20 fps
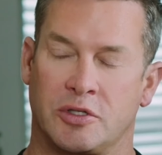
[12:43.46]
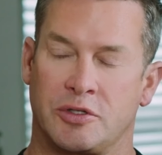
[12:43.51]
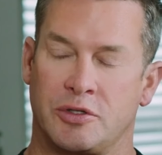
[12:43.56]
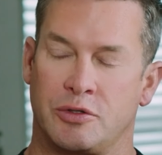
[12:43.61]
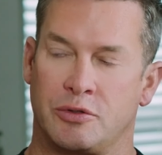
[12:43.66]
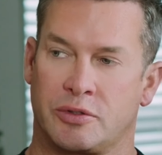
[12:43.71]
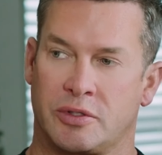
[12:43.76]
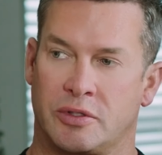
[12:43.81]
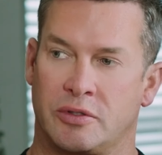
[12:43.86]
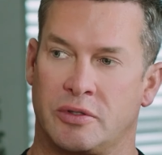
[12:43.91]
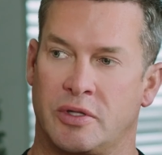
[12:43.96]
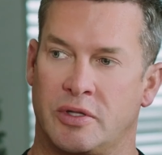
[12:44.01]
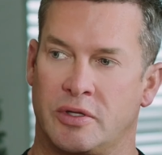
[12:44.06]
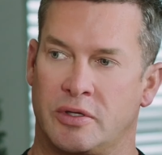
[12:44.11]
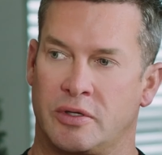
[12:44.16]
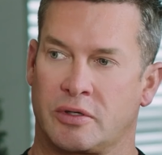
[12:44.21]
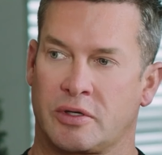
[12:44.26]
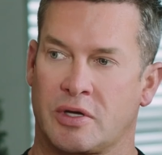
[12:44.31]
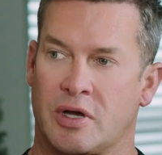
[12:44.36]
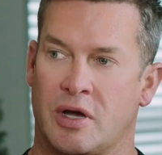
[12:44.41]
using
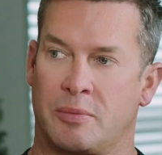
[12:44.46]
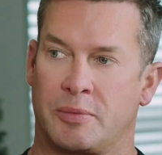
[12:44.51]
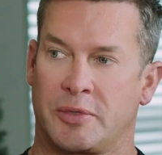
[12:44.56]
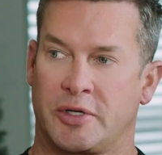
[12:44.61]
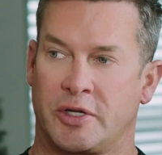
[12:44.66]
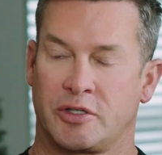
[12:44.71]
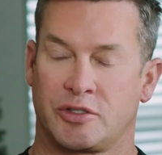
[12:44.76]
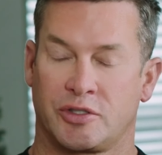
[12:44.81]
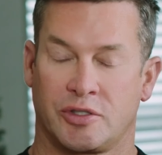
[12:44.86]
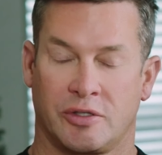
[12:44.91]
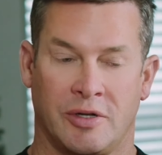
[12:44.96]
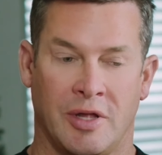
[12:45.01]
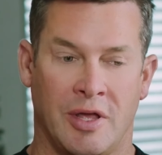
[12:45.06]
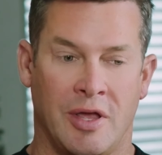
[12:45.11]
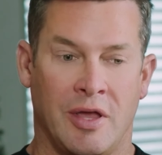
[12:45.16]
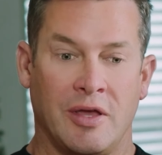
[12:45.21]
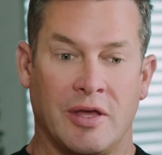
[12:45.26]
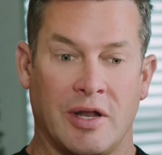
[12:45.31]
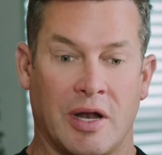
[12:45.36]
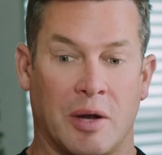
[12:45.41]
the combination.
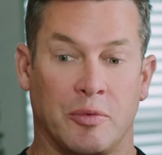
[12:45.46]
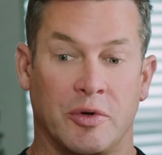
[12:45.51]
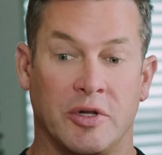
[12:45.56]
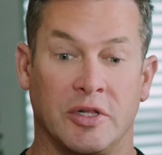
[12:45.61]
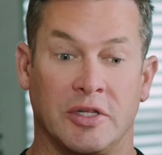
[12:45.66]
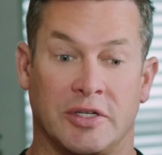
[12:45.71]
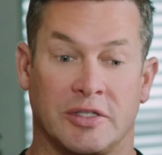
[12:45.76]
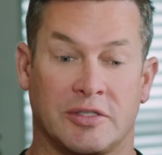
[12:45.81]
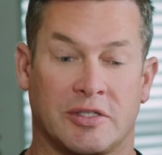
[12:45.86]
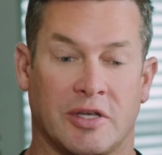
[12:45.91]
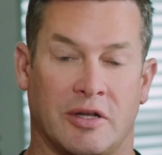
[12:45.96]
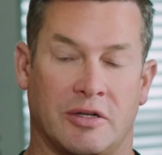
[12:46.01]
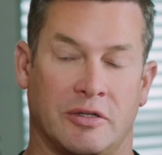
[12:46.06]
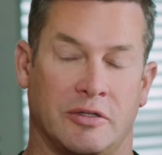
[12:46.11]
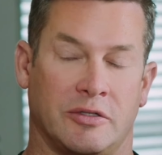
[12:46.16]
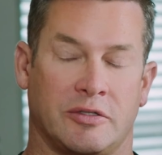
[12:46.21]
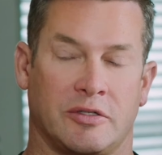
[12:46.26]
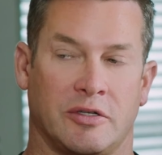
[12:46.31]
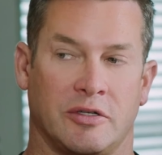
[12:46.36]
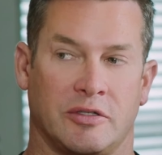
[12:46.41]
And I'm really
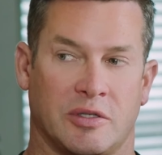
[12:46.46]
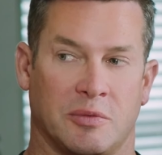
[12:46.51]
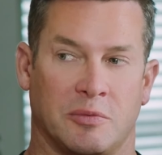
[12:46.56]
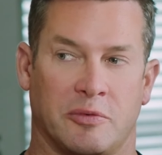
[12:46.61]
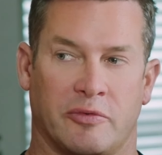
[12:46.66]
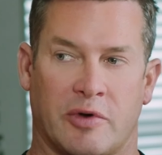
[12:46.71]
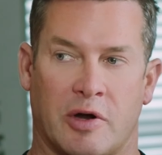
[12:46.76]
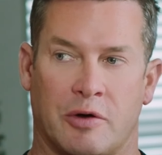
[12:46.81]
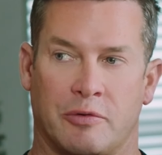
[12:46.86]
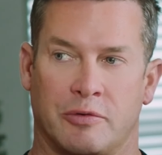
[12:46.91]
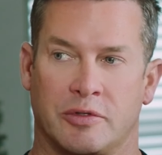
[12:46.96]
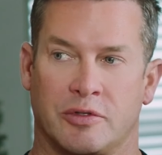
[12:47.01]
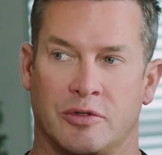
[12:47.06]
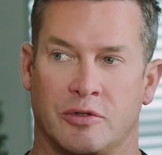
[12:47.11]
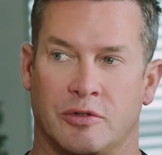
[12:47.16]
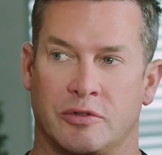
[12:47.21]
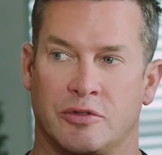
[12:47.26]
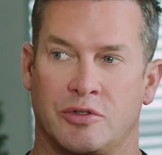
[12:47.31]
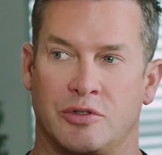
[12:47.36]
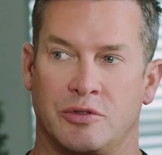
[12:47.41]
excited to see some of our
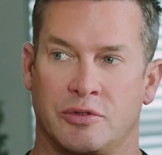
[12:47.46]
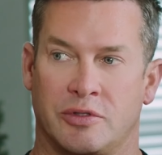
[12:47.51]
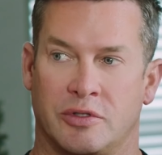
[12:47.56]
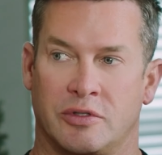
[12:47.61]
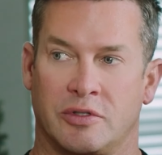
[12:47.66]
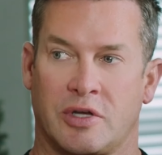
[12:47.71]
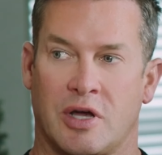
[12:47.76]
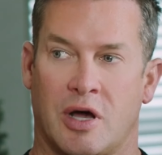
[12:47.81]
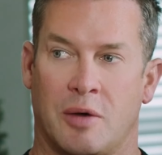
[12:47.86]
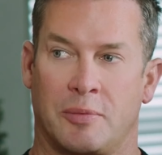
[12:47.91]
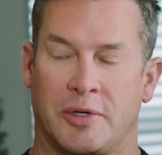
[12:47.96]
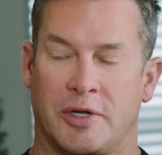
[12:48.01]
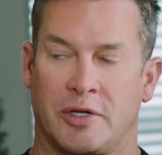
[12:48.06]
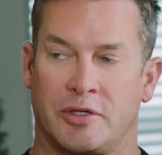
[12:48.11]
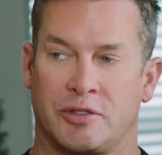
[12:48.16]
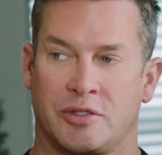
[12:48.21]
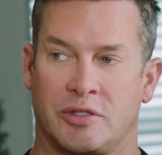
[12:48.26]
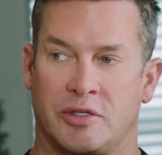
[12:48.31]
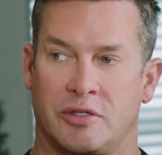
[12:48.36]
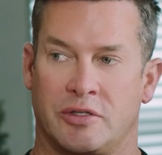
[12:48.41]
results using the
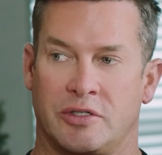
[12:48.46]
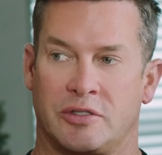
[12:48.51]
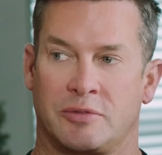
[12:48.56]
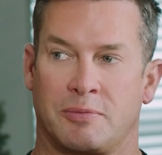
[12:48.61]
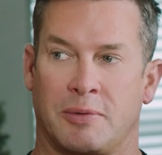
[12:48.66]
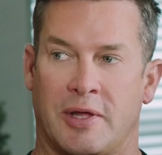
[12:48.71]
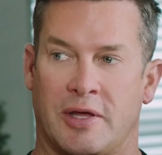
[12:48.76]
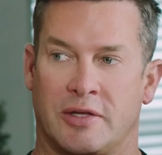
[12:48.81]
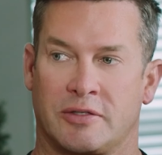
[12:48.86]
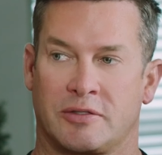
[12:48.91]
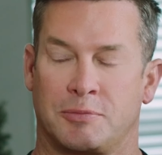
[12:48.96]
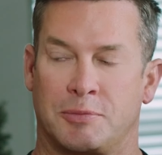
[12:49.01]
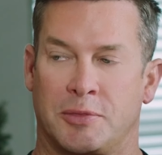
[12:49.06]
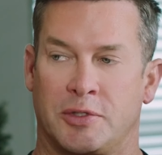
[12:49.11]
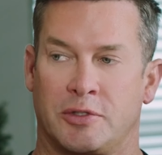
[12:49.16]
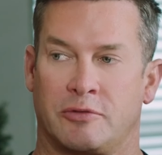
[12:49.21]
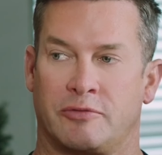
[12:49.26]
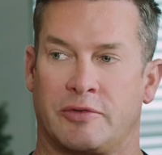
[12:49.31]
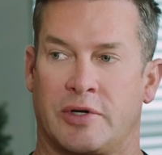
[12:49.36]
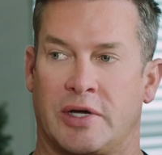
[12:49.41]
combination of these
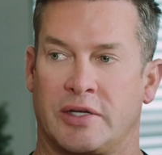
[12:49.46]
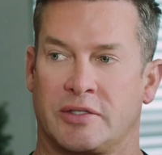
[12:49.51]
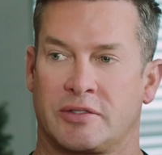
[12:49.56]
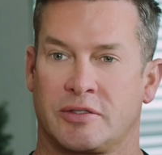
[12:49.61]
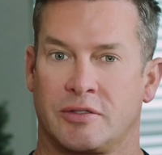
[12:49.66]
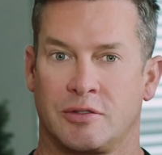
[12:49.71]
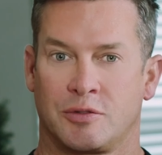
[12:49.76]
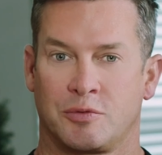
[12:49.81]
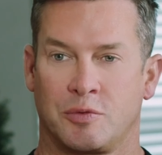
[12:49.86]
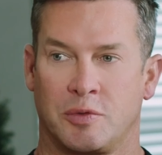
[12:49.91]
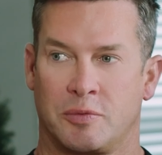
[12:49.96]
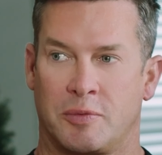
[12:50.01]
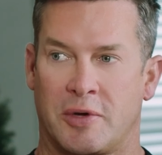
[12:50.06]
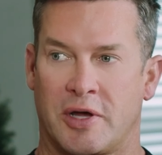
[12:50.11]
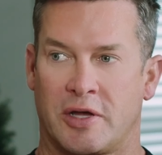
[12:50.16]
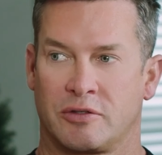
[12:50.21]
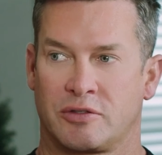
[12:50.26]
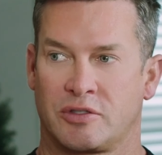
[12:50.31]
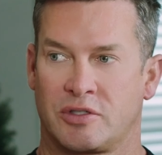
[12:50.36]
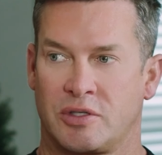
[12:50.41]
plasma devices with the
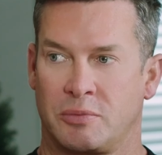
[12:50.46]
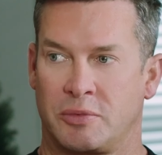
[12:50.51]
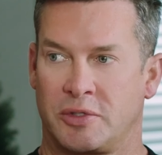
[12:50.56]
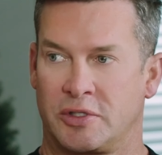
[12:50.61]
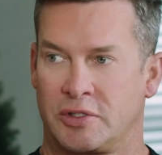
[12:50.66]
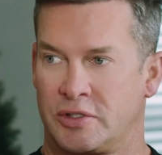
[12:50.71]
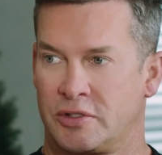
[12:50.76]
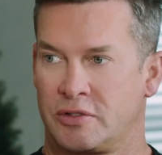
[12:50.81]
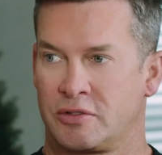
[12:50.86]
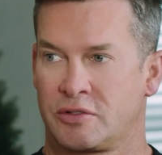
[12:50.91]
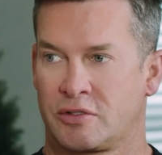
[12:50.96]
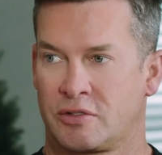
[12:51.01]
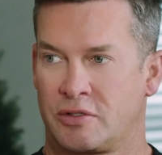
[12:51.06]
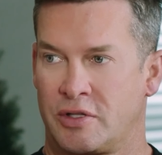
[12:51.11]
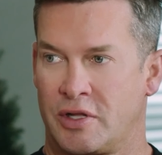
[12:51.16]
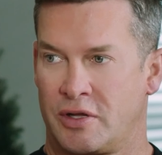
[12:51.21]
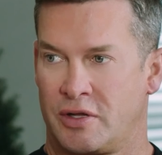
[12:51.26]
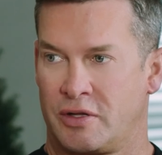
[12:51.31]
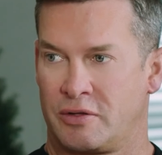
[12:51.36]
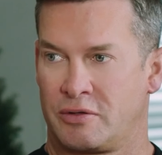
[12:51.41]
biostimulants
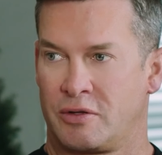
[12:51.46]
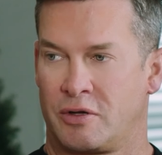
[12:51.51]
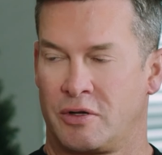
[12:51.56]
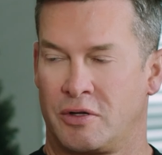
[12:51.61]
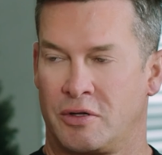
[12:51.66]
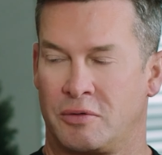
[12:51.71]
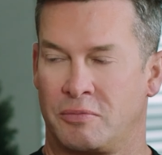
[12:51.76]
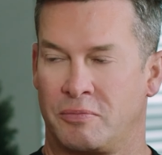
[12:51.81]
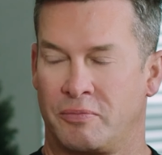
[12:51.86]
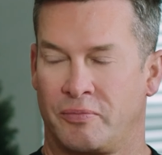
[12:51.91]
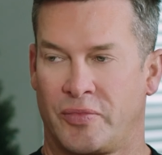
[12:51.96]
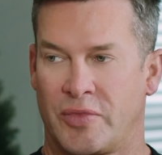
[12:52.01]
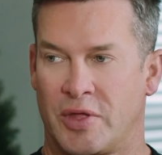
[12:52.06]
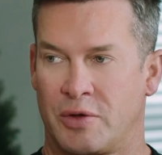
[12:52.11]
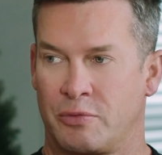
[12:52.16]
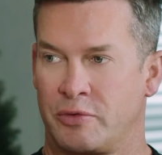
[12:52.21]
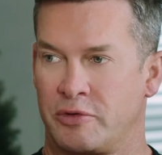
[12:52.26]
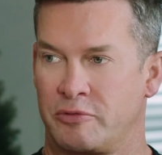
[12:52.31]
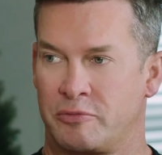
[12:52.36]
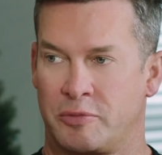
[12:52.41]

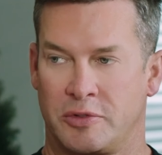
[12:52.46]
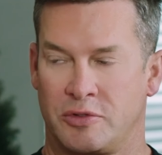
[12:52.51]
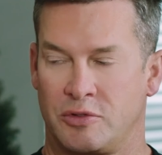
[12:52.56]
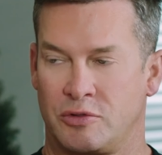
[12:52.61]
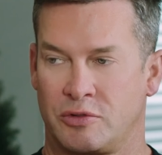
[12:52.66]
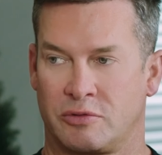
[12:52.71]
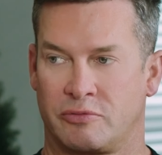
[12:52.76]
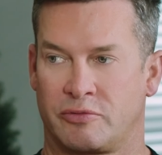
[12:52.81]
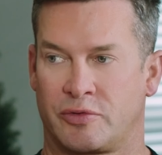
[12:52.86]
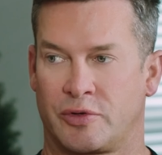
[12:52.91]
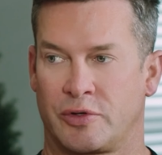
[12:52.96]
that we've been using for